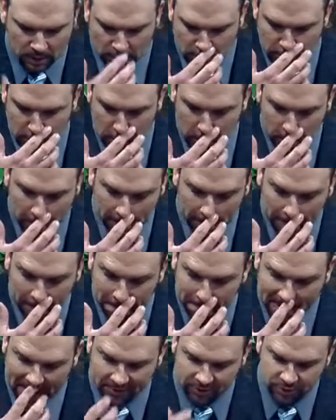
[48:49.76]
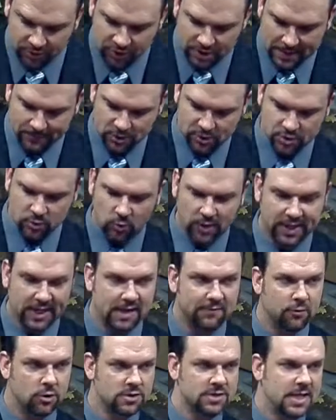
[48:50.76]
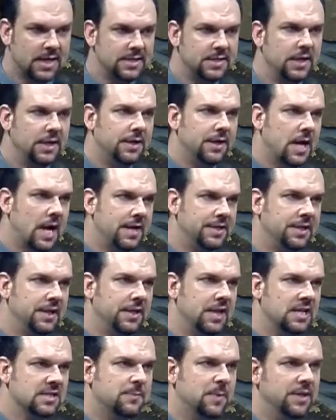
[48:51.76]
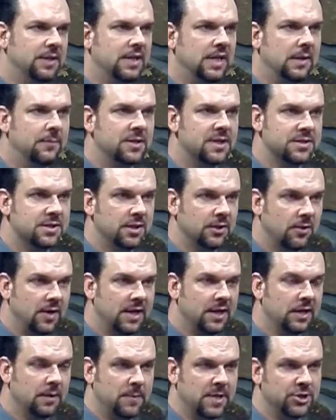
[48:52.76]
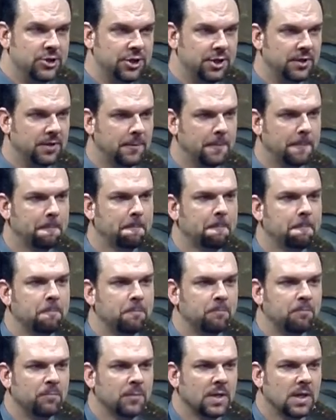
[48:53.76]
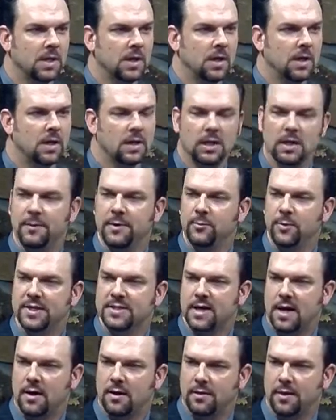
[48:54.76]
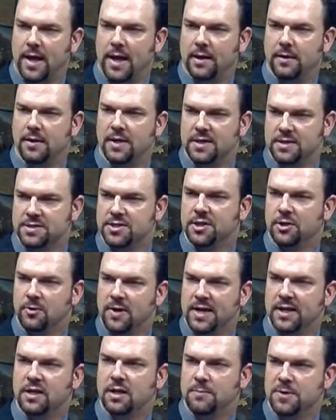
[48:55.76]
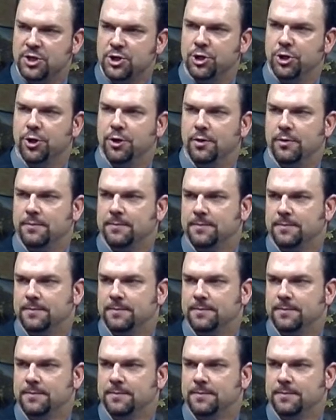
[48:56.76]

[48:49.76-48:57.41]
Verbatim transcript: you know, Matthew chapter 28, verse 18 and 19 has been deemed as the Great Commission. Let me retitle that. It is the Great Commissioner.